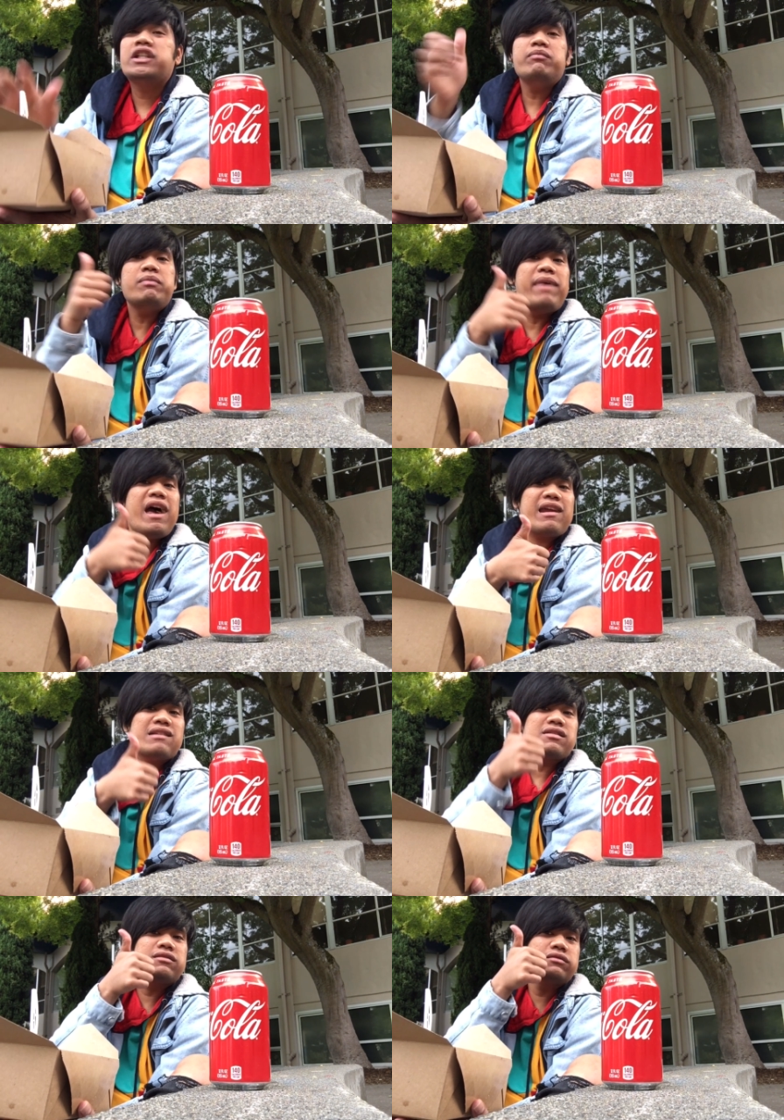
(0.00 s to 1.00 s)
give me
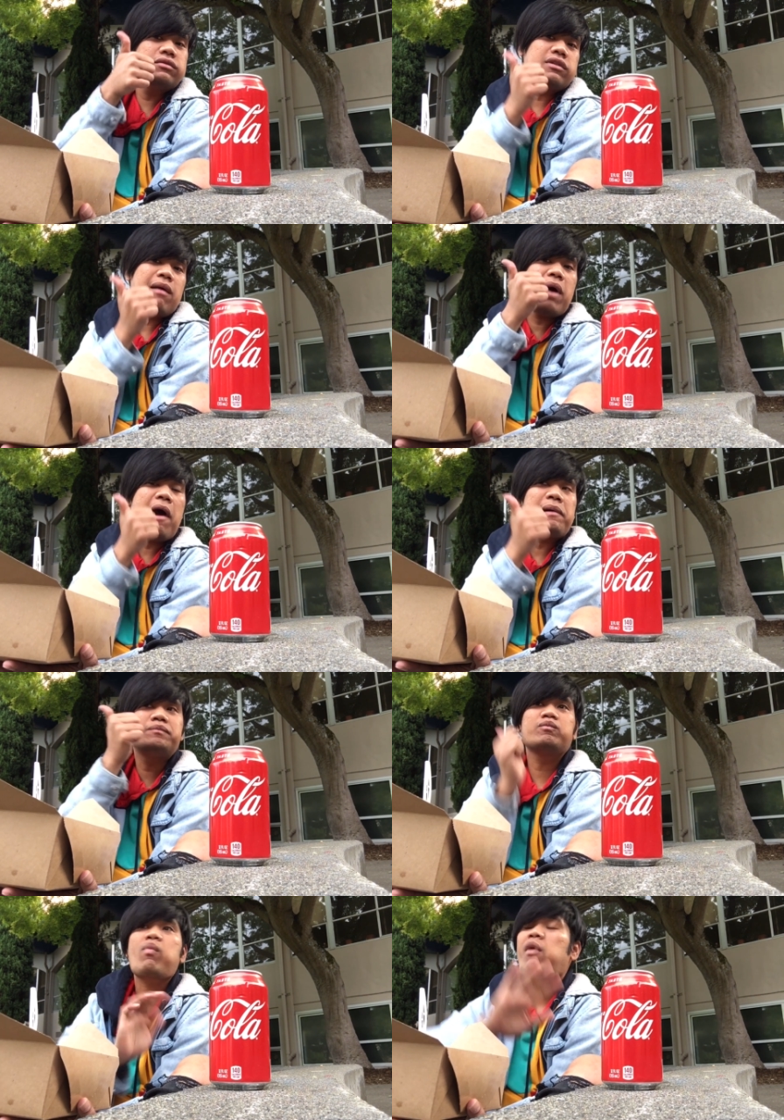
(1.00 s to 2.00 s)
badass thumb up.
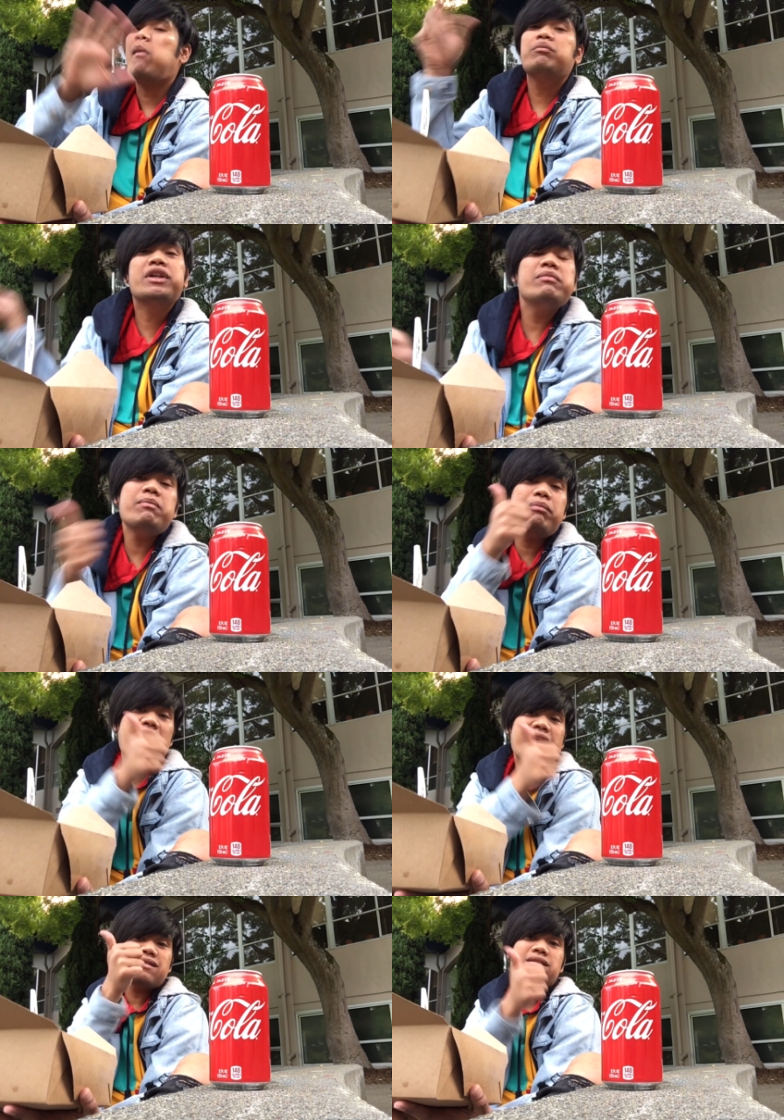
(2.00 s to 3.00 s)
Give me
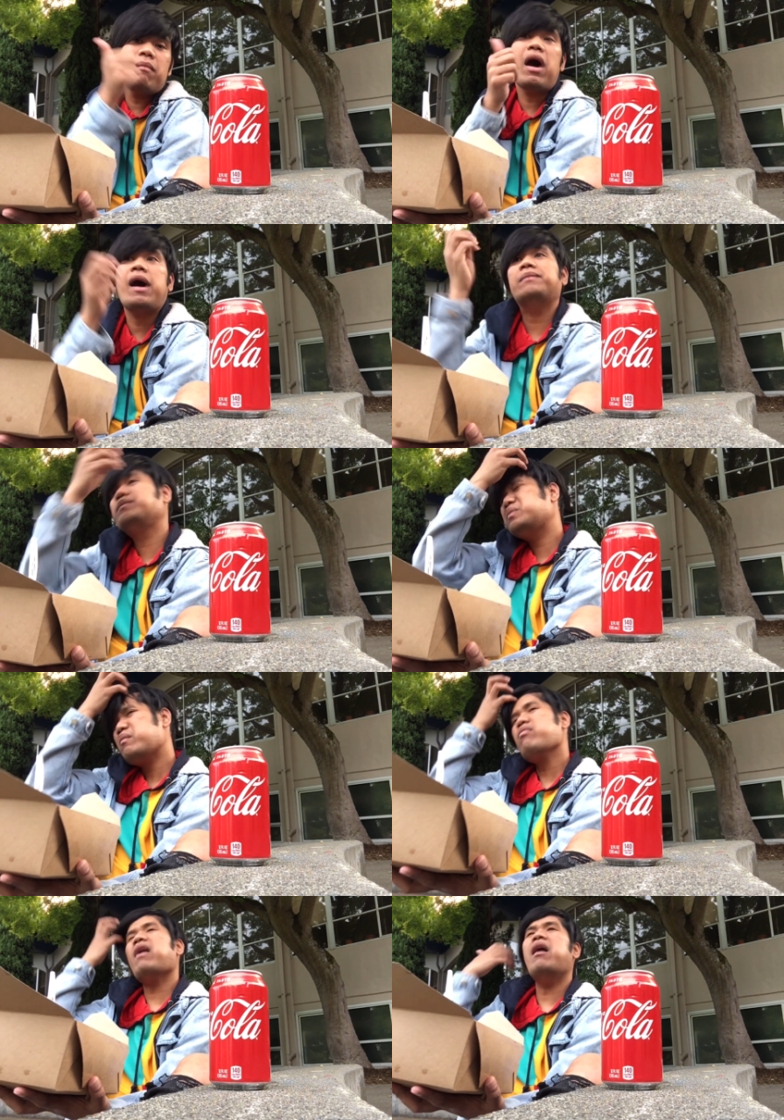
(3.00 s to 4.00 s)
badass thumb up.
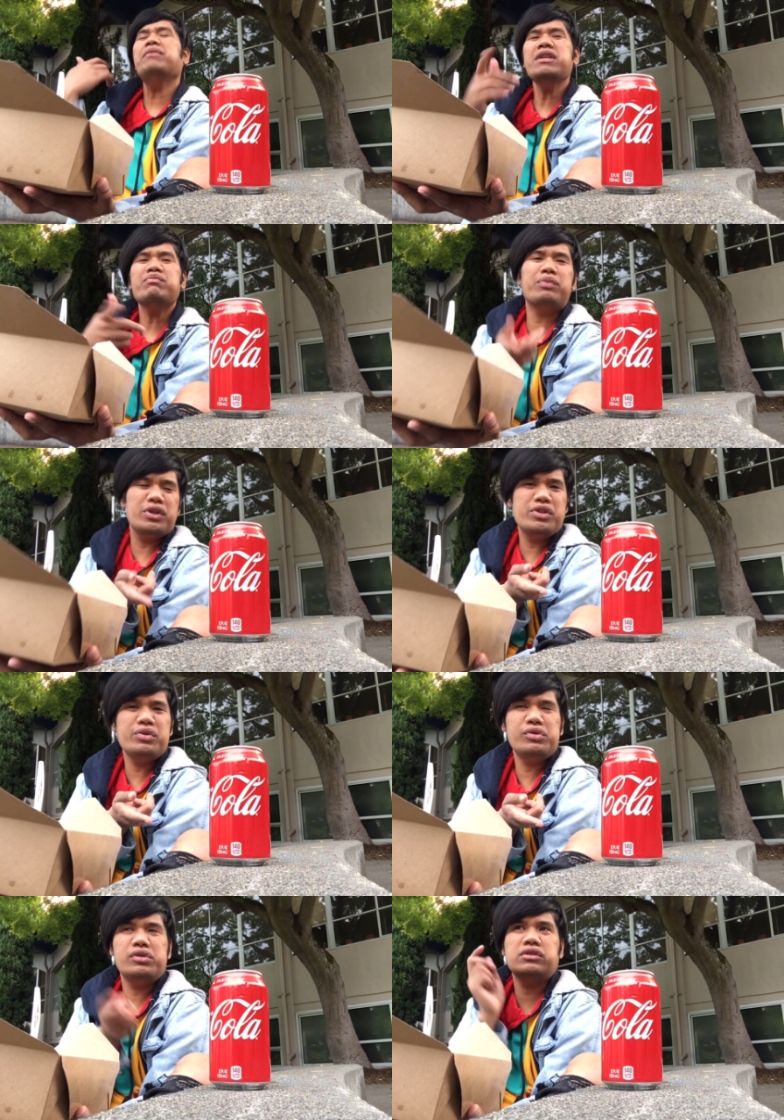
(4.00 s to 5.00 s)
I'm not force
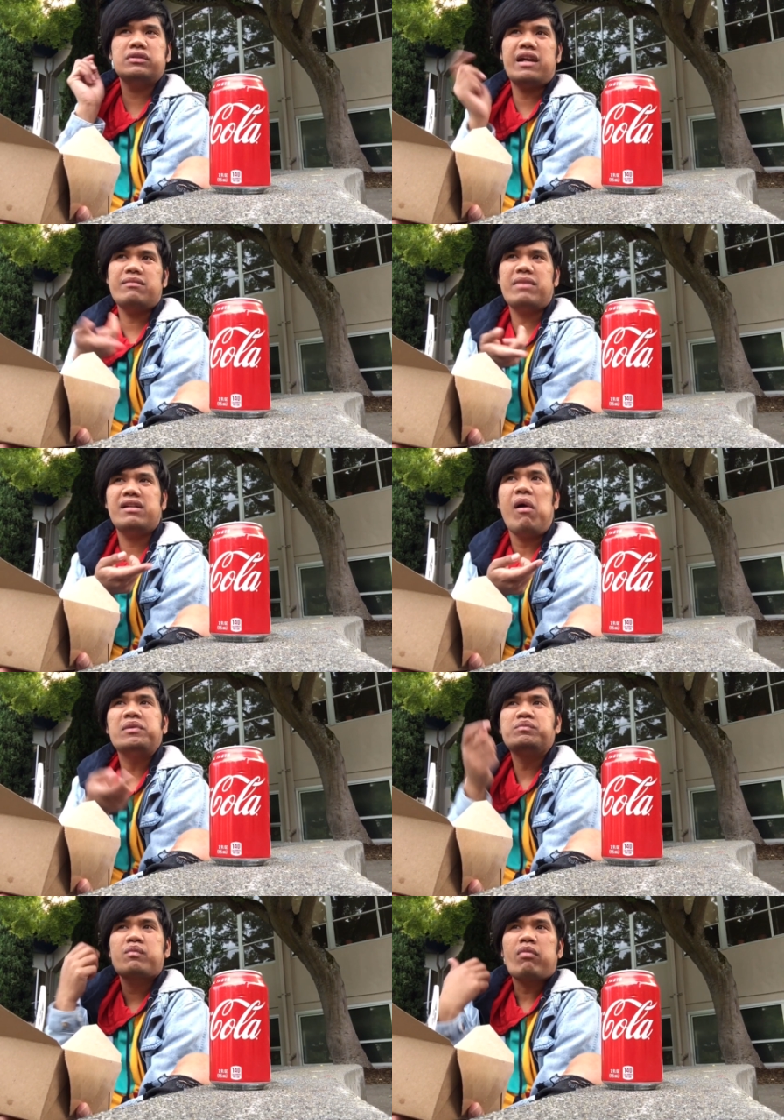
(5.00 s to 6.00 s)
you to like my
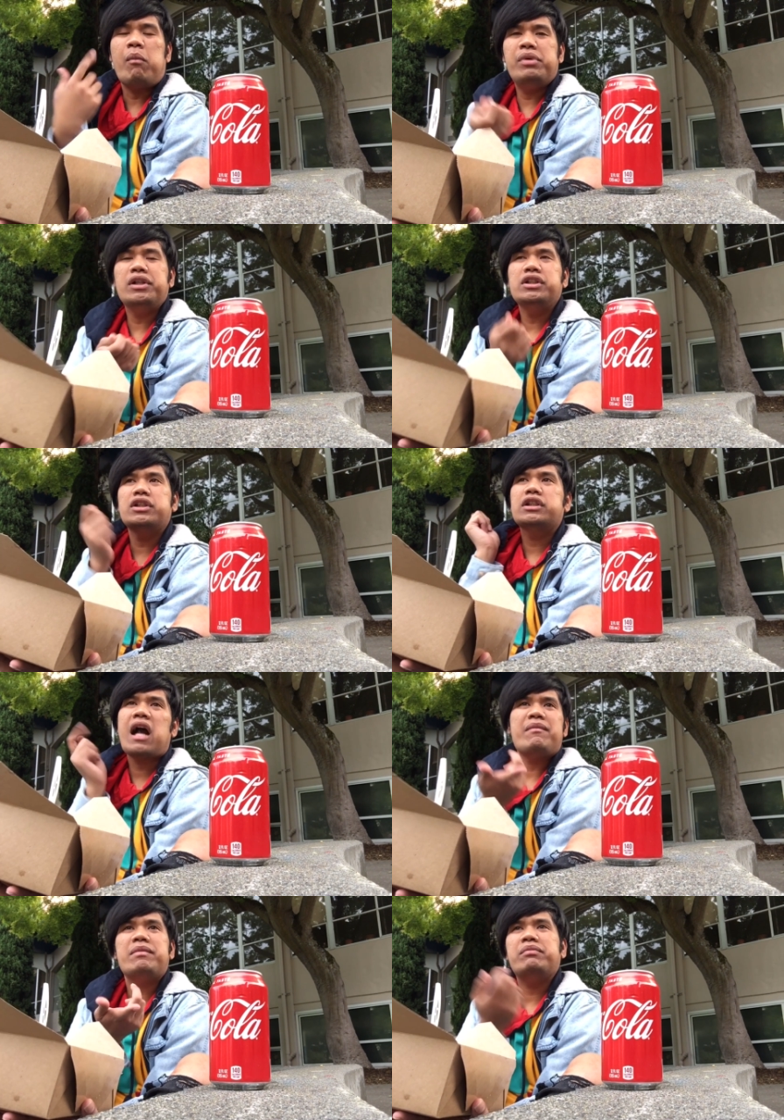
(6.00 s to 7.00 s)
video,
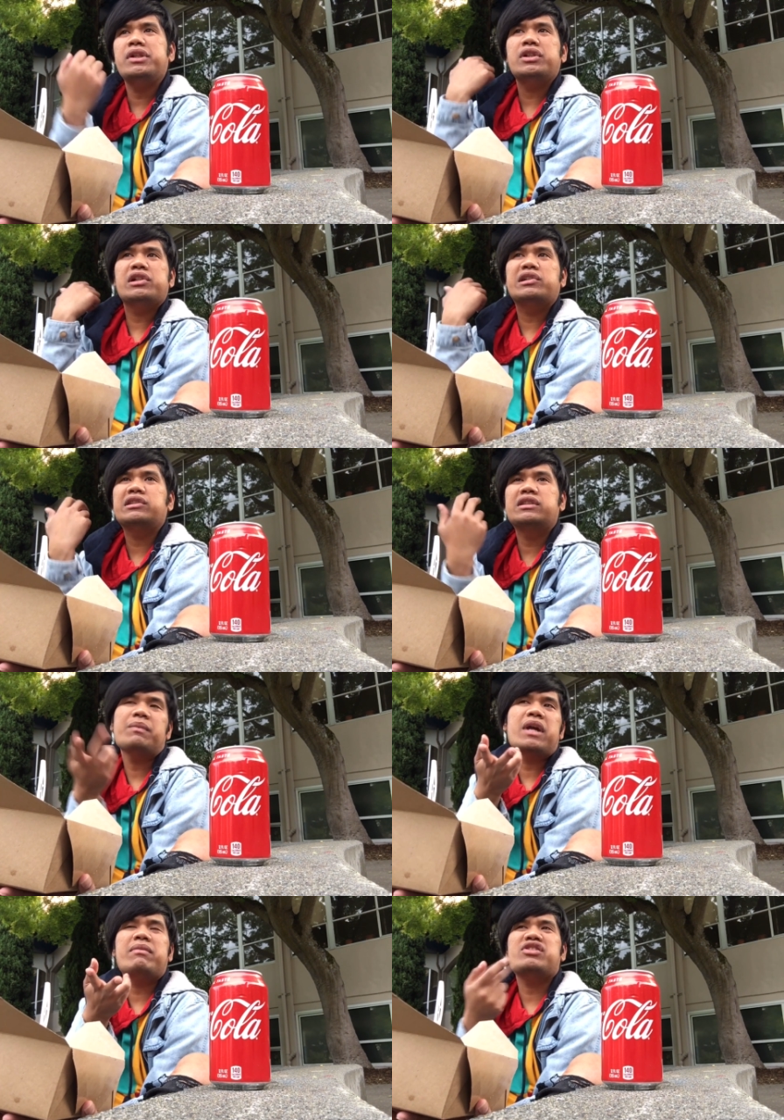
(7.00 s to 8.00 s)
comment my video,
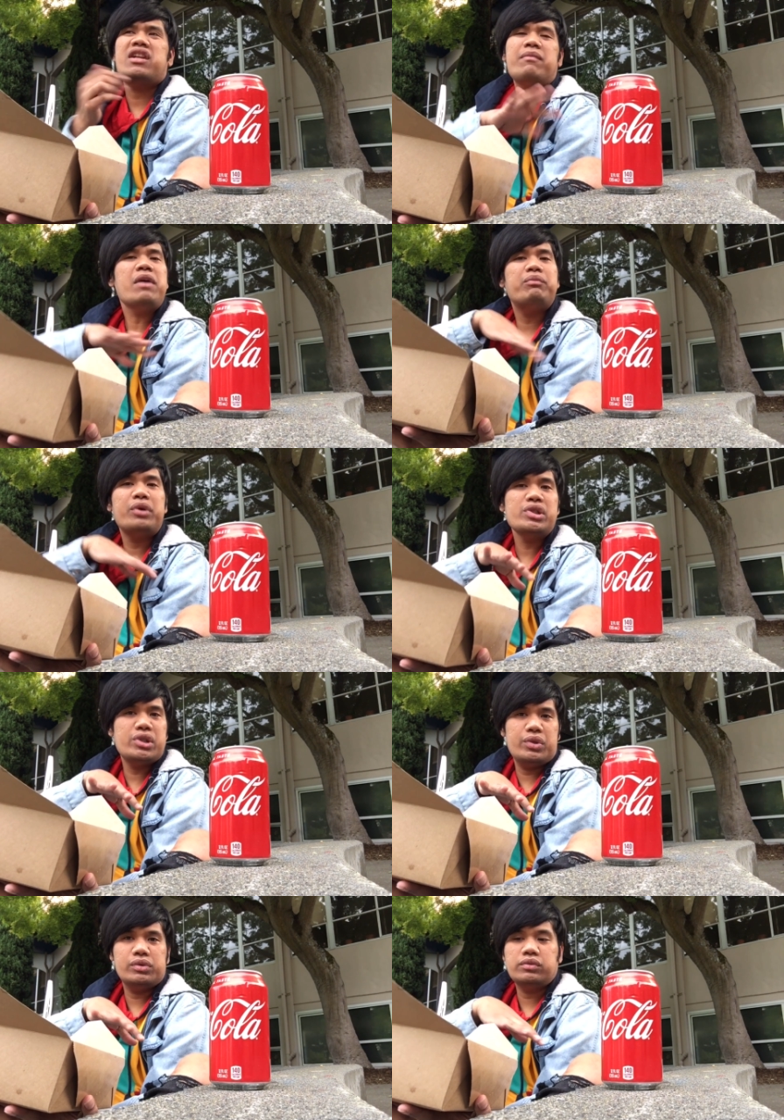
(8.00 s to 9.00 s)
subscribe my channel. I'm not force
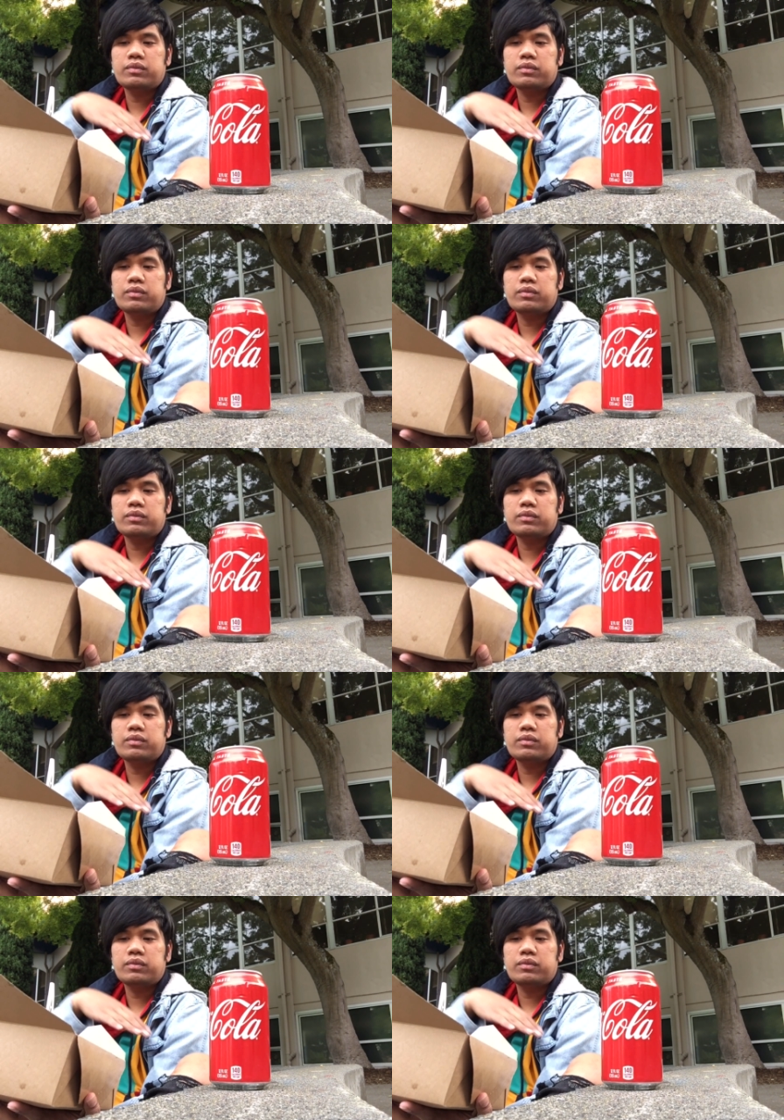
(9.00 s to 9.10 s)
you.